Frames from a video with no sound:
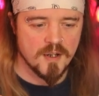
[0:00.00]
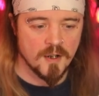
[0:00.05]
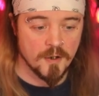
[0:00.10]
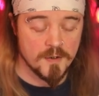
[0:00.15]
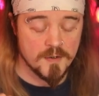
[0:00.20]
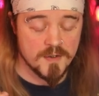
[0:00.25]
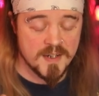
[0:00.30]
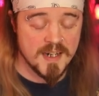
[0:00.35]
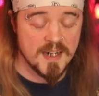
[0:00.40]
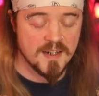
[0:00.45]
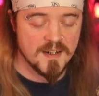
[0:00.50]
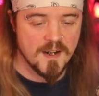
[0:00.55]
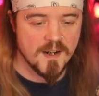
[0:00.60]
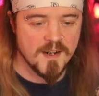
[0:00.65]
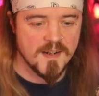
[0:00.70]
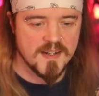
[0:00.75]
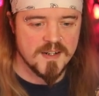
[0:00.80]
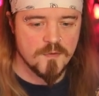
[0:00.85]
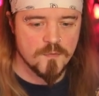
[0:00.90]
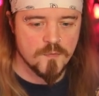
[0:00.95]
tier
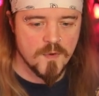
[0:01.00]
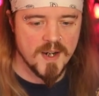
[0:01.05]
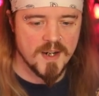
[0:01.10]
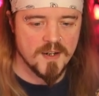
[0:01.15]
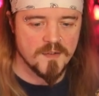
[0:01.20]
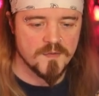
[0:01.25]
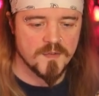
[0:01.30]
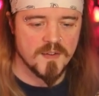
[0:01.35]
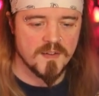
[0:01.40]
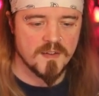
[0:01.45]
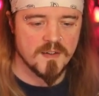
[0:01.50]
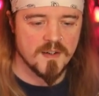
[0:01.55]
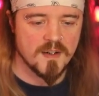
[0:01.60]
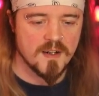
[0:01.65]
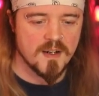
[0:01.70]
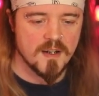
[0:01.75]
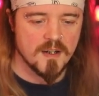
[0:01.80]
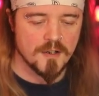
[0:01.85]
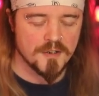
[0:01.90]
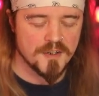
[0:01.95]
90 rifts,
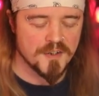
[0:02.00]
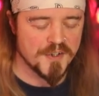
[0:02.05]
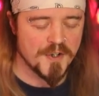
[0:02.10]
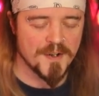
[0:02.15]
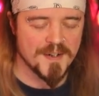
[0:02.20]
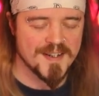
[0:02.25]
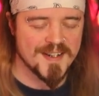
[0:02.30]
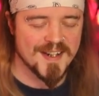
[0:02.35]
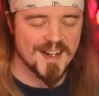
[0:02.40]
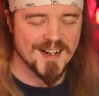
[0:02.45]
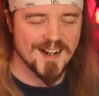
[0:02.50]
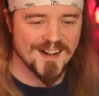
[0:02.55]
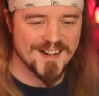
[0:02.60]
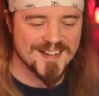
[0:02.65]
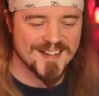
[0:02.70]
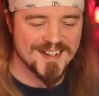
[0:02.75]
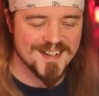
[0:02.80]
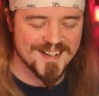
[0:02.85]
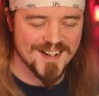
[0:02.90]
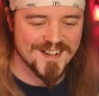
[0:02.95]
sorry, tier
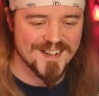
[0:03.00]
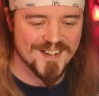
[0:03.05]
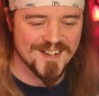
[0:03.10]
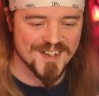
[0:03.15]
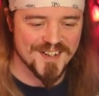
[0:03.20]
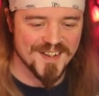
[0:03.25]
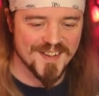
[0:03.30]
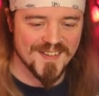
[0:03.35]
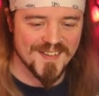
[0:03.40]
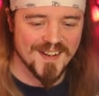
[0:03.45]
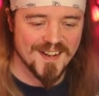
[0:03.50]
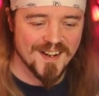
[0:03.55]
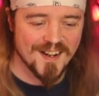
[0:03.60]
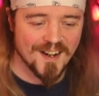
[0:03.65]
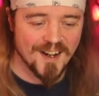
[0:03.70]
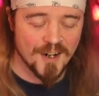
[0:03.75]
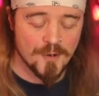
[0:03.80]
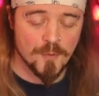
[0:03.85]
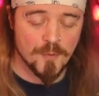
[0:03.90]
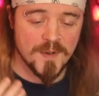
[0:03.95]
90 dungeons,
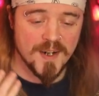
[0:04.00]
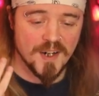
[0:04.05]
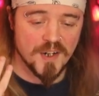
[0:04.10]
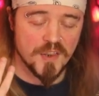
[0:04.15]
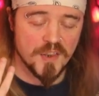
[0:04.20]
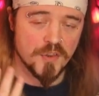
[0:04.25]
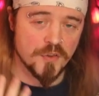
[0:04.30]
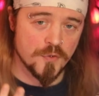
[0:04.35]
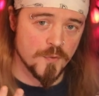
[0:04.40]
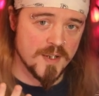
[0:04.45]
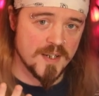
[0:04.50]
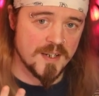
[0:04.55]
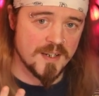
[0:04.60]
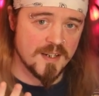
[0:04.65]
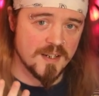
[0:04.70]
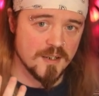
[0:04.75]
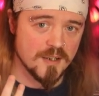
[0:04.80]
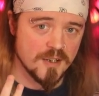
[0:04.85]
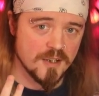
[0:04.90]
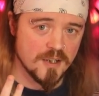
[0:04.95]
I will get
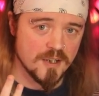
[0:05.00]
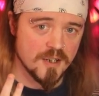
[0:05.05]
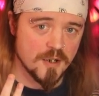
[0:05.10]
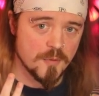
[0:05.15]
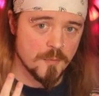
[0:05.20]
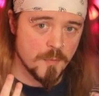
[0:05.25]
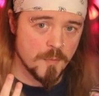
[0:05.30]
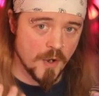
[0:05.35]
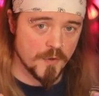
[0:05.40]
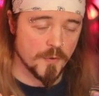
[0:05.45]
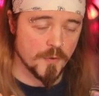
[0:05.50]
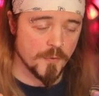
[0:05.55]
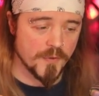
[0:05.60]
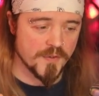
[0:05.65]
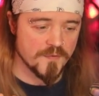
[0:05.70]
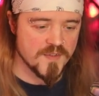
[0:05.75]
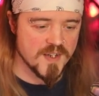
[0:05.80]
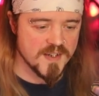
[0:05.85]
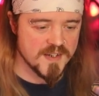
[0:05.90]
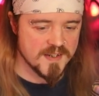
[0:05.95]
3 bottles
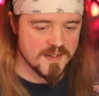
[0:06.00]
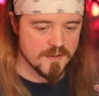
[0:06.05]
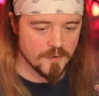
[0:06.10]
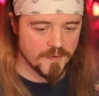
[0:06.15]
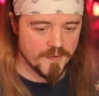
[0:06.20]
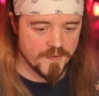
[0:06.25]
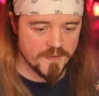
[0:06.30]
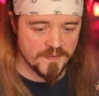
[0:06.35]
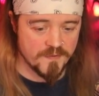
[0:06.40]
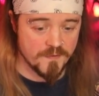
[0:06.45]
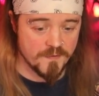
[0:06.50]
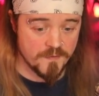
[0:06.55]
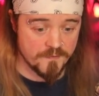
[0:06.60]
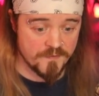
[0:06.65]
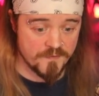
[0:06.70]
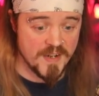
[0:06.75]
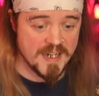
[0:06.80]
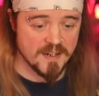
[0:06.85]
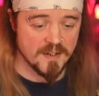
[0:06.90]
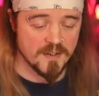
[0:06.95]
of distilled
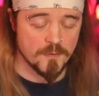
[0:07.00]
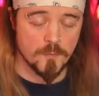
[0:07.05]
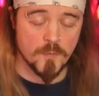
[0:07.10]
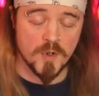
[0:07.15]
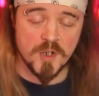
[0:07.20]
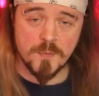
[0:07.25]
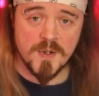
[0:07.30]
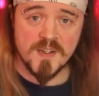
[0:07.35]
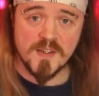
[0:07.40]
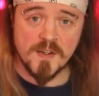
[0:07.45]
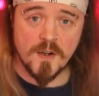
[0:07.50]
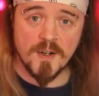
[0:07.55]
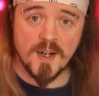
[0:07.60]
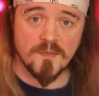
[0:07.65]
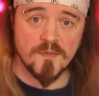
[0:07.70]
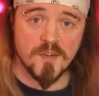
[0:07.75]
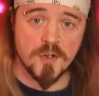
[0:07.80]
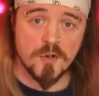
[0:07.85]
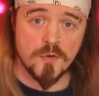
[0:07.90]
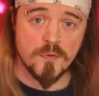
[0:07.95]
fear, which means I only
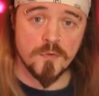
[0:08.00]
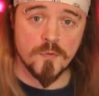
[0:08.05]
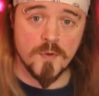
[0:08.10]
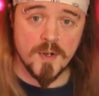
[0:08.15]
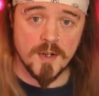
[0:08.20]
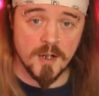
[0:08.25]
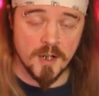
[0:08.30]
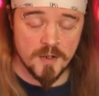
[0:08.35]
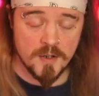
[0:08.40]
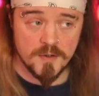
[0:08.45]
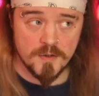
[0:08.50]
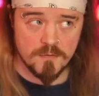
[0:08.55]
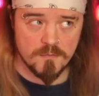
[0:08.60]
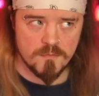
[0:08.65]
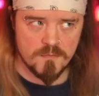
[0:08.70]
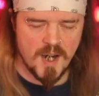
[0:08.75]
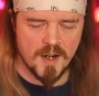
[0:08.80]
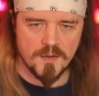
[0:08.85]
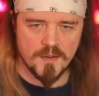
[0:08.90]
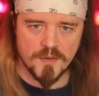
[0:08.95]
have to do
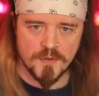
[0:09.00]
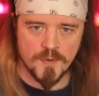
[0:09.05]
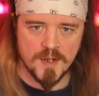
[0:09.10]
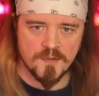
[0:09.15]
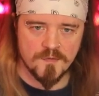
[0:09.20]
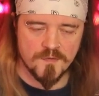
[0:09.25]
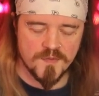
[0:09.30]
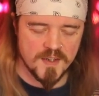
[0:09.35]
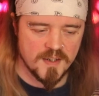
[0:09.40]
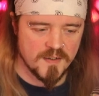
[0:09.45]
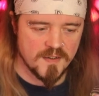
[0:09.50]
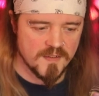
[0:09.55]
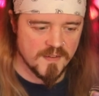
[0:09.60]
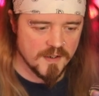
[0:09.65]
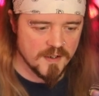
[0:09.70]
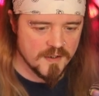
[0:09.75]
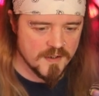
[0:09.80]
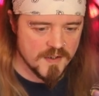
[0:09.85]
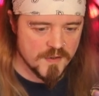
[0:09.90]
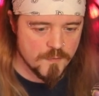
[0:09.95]
3 of
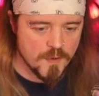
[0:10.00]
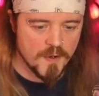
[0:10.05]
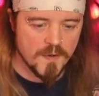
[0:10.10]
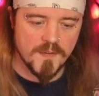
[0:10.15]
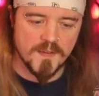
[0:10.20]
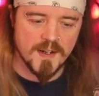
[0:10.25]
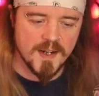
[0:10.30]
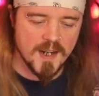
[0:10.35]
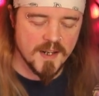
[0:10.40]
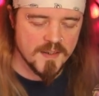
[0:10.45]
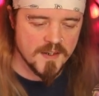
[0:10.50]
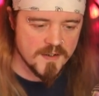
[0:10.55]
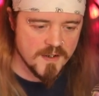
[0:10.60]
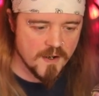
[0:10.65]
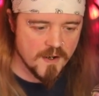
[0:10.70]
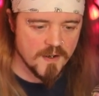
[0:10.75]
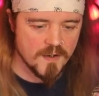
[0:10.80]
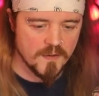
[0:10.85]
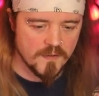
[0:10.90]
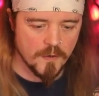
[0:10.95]
these runs to get the
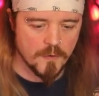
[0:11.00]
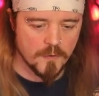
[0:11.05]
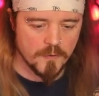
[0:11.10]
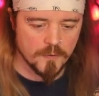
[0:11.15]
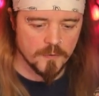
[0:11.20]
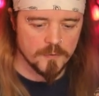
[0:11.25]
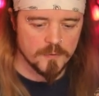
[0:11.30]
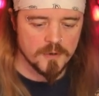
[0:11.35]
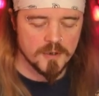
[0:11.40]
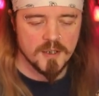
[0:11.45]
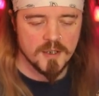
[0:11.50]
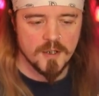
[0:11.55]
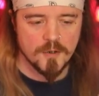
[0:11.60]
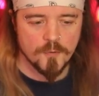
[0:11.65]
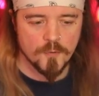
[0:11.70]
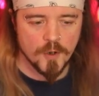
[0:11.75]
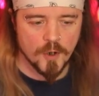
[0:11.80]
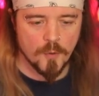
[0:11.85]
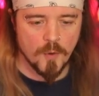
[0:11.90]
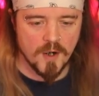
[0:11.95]
9 total
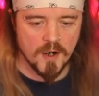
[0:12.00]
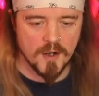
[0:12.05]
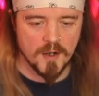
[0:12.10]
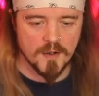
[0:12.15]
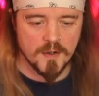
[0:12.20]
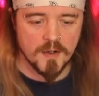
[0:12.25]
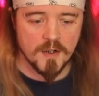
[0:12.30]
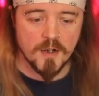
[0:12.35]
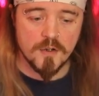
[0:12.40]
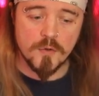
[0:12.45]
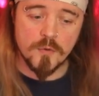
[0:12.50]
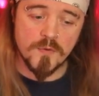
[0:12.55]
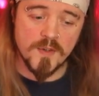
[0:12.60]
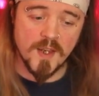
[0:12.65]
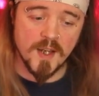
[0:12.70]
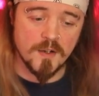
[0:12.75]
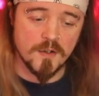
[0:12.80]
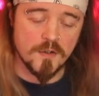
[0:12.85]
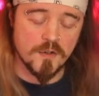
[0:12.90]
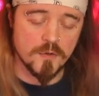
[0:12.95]
required to
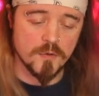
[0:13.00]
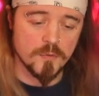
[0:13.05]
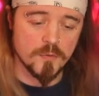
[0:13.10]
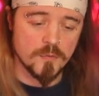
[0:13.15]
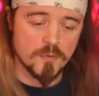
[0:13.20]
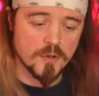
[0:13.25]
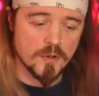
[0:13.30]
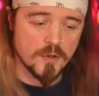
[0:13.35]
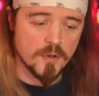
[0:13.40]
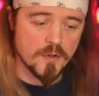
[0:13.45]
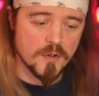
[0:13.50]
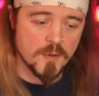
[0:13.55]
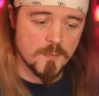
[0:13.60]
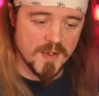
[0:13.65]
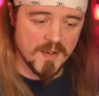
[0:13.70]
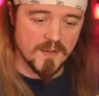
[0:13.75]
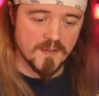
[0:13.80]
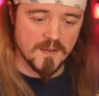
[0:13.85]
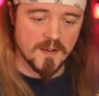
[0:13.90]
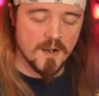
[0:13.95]
then do the
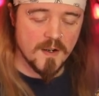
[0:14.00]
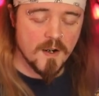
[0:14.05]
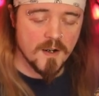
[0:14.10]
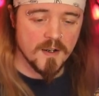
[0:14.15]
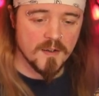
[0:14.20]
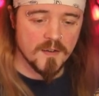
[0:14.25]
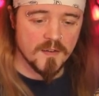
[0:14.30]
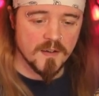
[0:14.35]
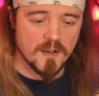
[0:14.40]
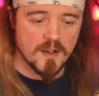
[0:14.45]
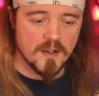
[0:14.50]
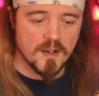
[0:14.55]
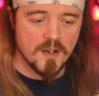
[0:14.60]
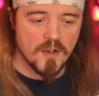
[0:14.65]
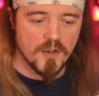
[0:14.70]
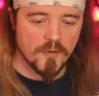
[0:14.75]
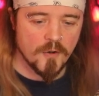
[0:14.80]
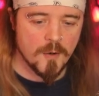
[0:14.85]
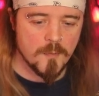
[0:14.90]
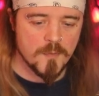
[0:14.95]
Beast in Ice.
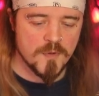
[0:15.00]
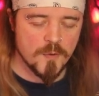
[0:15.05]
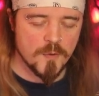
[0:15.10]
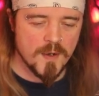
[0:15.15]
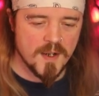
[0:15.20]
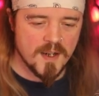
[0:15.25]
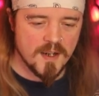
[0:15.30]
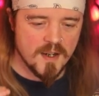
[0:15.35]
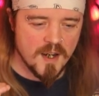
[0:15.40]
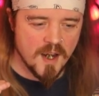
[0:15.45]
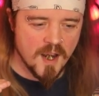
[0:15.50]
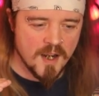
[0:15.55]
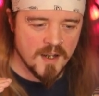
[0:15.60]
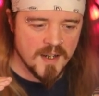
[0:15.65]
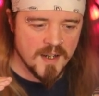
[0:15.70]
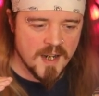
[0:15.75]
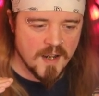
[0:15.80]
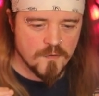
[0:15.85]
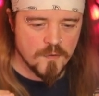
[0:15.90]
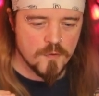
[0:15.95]
So I'm doing a
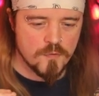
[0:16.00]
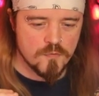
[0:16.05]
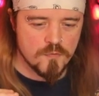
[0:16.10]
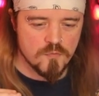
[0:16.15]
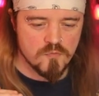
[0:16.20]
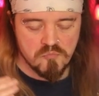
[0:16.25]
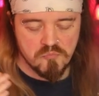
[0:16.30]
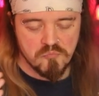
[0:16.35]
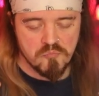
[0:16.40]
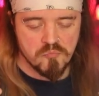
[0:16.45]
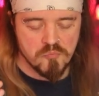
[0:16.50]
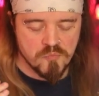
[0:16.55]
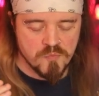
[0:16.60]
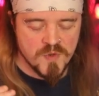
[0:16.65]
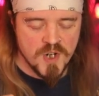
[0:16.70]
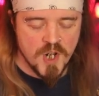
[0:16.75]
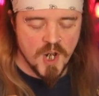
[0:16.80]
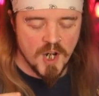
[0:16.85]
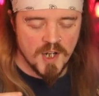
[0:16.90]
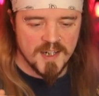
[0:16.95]
level
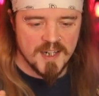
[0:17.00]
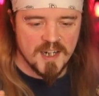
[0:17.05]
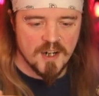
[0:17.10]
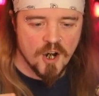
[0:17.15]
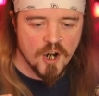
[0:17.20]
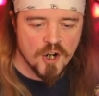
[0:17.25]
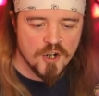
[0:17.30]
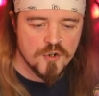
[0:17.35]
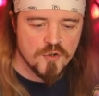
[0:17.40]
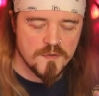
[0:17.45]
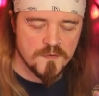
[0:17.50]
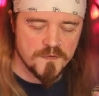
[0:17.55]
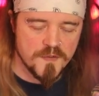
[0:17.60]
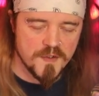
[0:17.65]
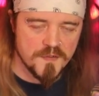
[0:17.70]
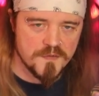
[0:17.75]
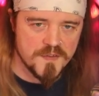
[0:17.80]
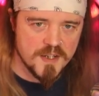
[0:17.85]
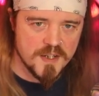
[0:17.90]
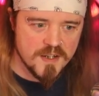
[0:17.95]
nearly
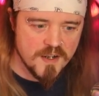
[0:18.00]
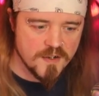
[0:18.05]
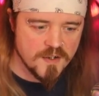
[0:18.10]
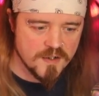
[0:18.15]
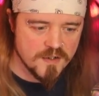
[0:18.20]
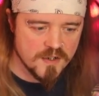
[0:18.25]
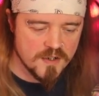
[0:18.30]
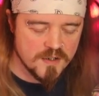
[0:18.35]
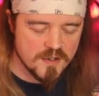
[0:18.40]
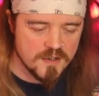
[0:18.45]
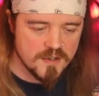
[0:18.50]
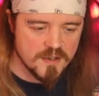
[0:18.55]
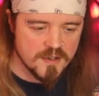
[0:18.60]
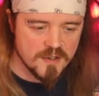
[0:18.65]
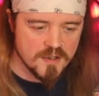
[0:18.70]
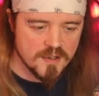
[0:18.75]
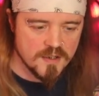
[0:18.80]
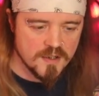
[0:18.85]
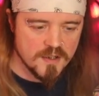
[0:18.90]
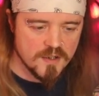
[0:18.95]
150 dungeon
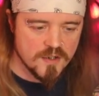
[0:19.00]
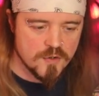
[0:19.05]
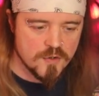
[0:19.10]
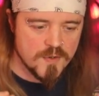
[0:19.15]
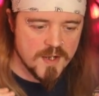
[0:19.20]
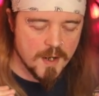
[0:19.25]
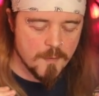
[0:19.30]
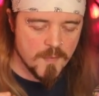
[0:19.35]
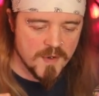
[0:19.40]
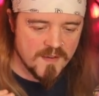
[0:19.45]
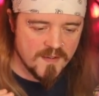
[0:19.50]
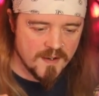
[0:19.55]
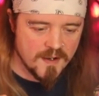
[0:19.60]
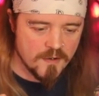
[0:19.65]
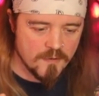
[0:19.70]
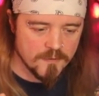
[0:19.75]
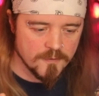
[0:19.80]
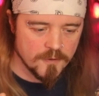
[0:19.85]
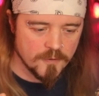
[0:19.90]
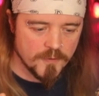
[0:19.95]
to get
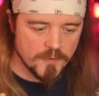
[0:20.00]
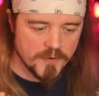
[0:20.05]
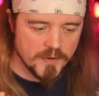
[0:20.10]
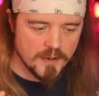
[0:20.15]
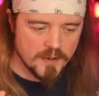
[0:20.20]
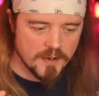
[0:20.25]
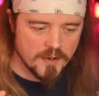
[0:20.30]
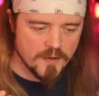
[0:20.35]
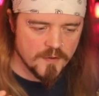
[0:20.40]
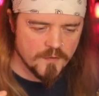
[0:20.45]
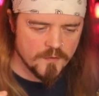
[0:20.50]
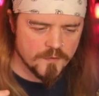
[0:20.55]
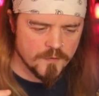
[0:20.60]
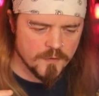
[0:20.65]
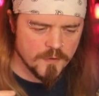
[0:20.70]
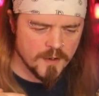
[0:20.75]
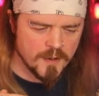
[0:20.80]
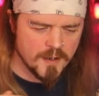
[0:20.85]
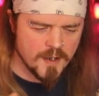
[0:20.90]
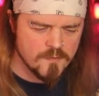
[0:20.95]
materials
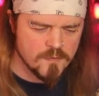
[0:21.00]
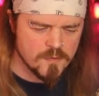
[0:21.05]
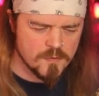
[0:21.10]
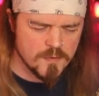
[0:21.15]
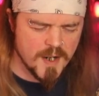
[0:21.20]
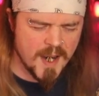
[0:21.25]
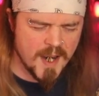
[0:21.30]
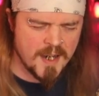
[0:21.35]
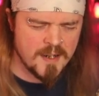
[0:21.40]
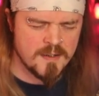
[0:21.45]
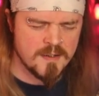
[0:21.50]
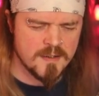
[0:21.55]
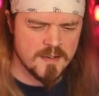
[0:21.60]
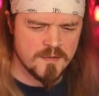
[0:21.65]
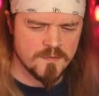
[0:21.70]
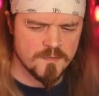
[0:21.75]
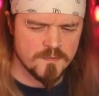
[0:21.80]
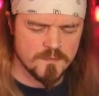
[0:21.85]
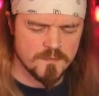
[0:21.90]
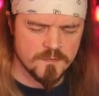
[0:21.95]
for a level
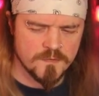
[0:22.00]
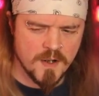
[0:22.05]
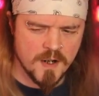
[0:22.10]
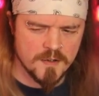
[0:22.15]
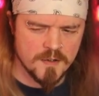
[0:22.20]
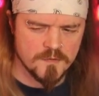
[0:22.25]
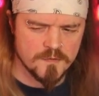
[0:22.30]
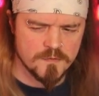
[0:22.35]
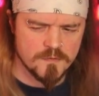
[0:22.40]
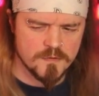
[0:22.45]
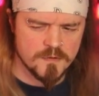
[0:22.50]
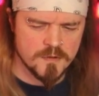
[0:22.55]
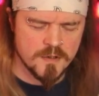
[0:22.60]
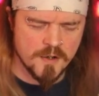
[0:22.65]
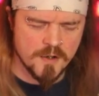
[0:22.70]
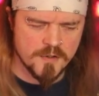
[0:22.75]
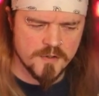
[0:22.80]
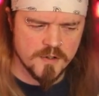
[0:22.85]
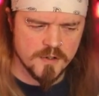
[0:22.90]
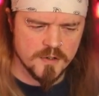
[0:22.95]
85
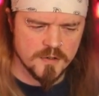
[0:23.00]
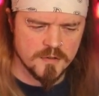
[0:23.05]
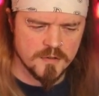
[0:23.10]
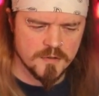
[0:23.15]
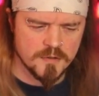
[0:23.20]
dungeon